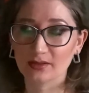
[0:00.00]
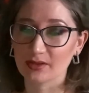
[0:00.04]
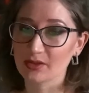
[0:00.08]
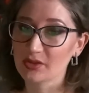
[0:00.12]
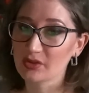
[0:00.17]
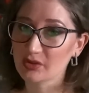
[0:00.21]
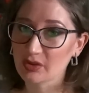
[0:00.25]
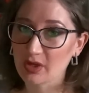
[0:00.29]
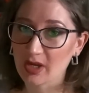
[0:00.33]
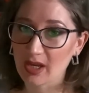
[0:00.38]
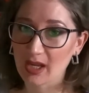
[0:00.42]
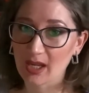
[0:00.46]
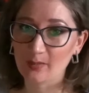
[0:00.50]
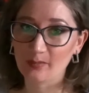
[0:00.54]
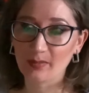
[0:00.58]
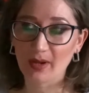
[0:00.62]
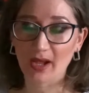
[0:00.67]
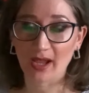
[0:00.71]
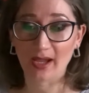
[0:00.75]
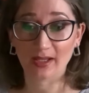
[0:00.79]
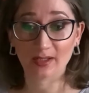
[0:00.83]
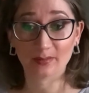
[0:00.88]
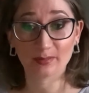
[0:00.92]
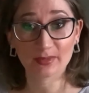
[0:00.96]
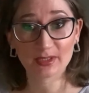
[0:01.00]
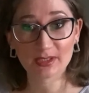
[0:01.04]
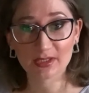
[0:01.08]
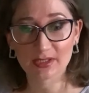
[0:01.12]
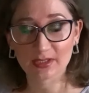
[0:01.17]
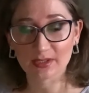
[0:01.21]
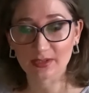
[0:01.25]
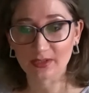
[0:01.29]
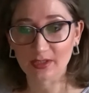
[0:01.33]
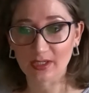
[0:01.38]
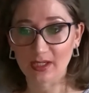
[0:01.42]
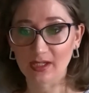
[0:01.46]
the shape and
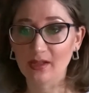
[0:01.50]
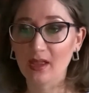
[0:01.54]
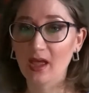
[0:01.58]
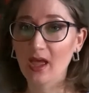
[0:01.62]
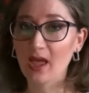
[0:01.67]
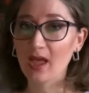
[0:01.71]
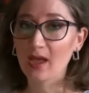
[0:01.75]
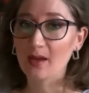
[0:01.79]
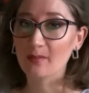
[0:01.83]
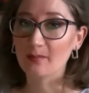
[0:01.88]
material,